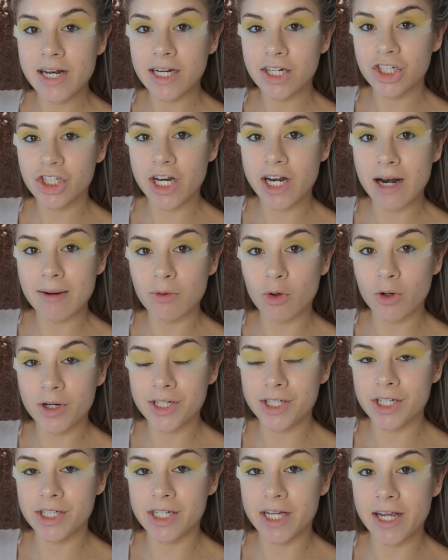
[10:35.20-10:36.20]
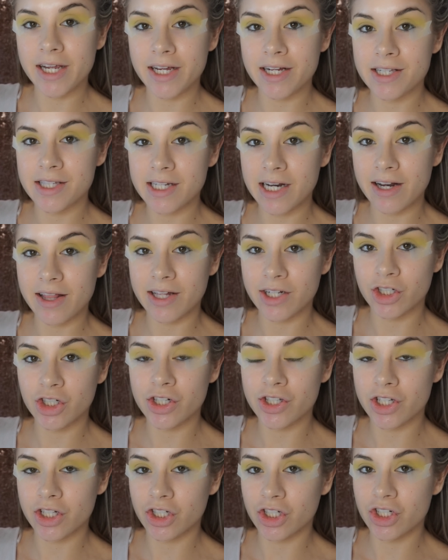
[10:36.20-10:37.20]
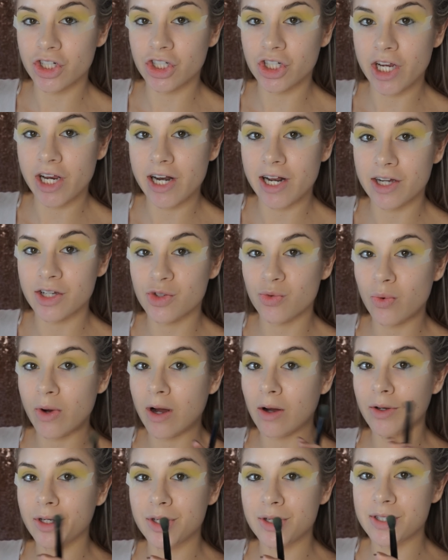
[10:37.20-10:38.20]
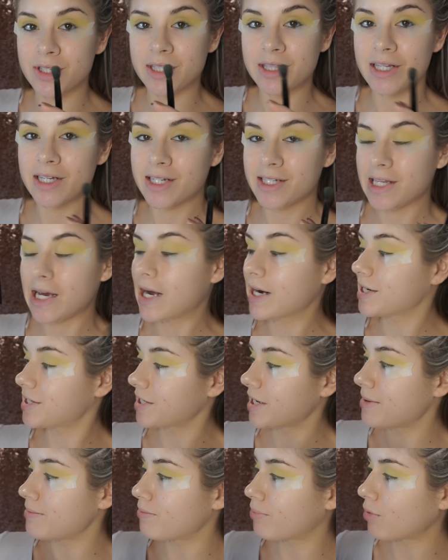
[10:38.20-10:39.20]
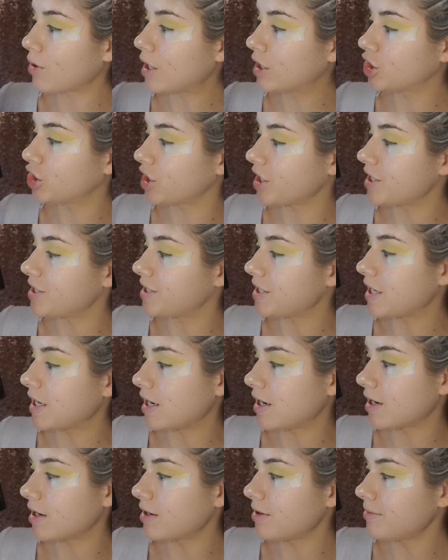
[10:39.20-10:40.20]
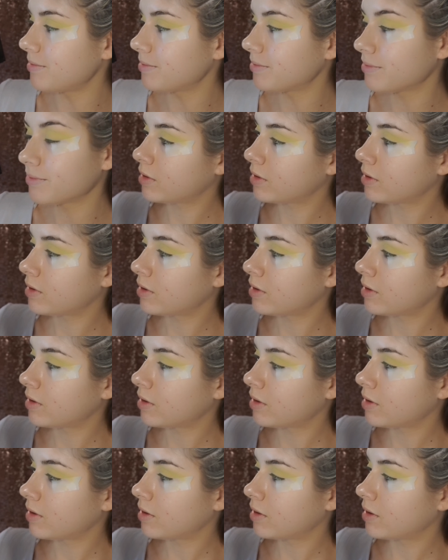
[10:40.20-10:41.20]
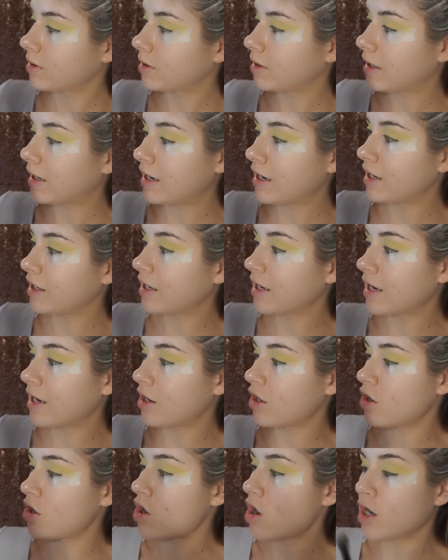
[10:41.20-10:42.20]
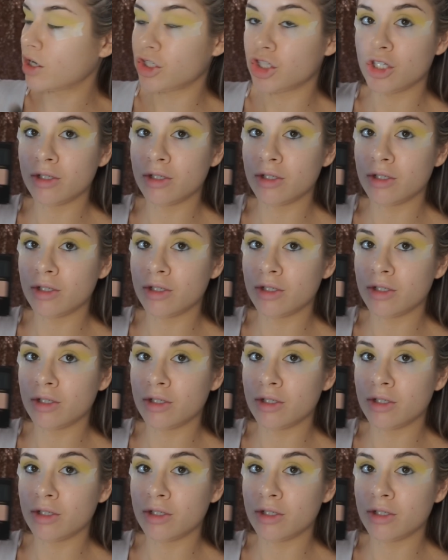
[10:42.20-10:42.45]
next shade I'm going to take inside of that transition shade as well, using the exact same brush, is Eden. And again, not